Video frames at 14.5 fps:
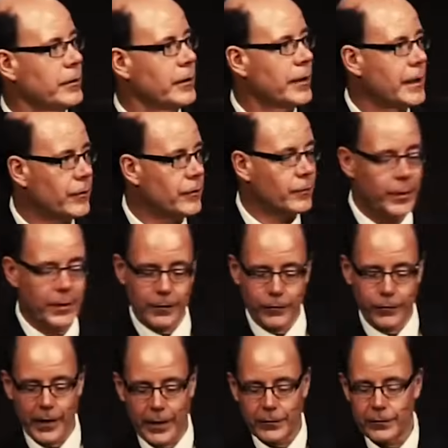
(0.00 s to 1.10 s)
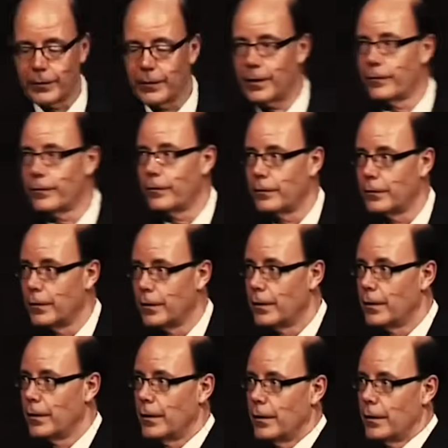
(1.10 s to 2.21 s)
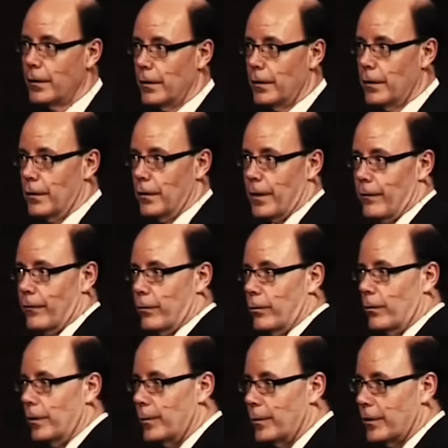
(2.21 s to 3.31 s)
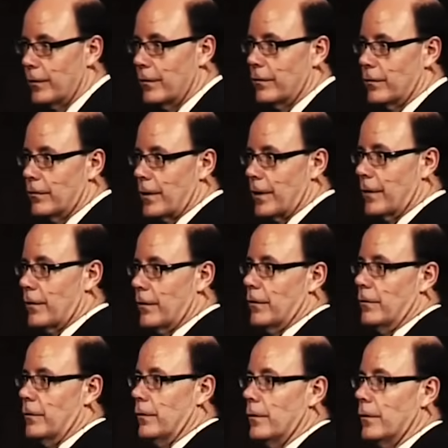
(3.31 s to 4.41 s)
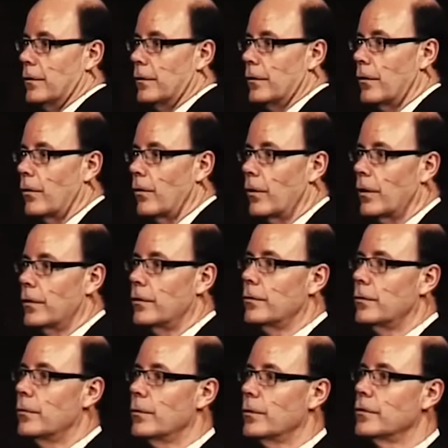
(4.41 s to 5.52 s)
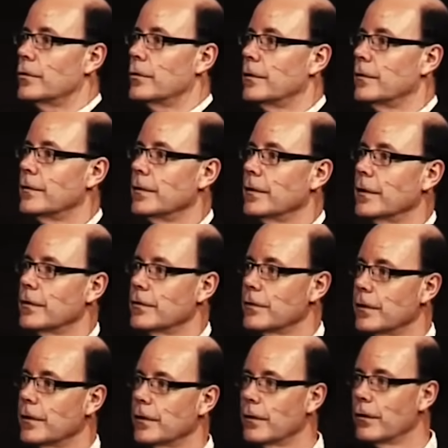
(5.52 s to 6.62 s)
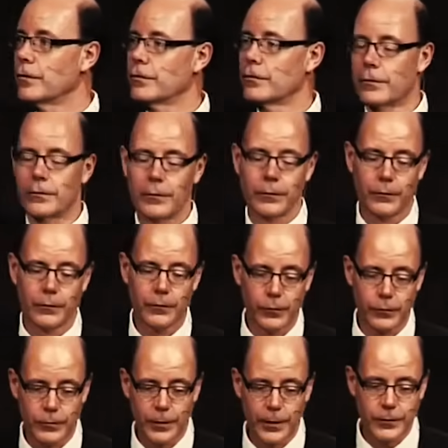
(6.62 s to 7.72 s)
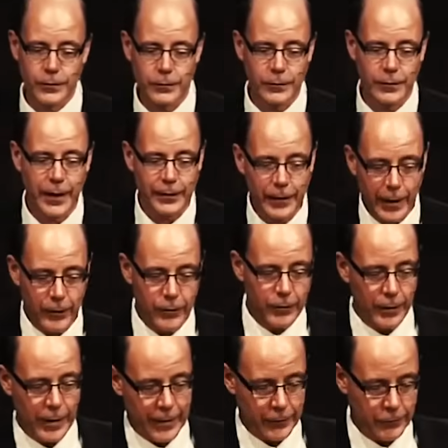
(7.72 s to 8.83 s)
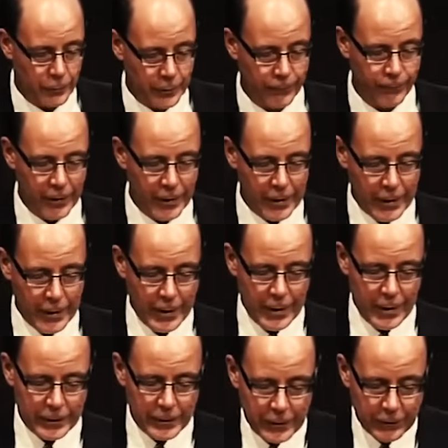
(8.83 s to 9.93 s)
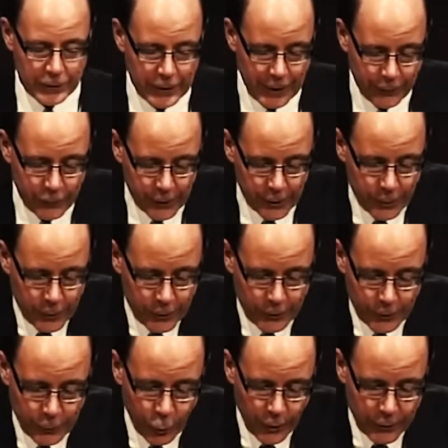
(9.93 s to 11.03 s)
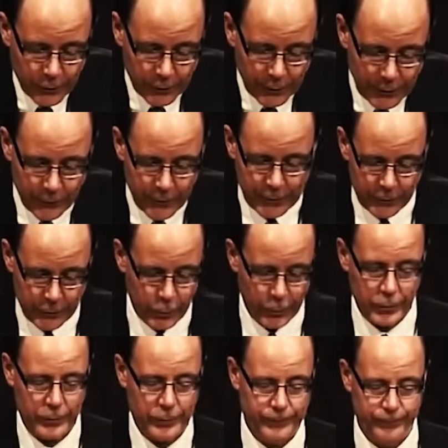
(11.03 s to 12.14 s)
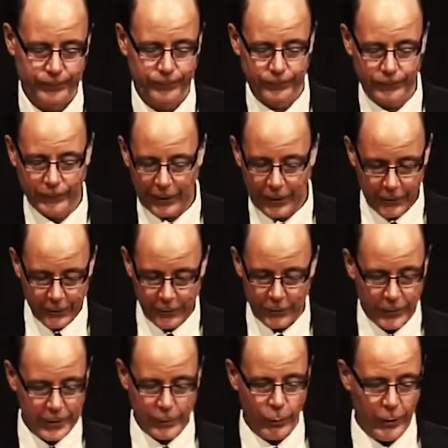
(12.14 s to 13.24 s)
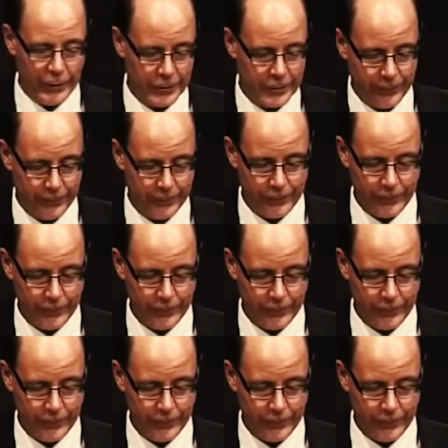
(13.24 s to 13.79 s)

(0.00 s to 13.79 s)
and you can't spend it fast enough and you have limited strength to, or are you rejoicing because you're getting closer to your treasures? And now the last one, and then it's time for communion. When you leave this world, here's a great question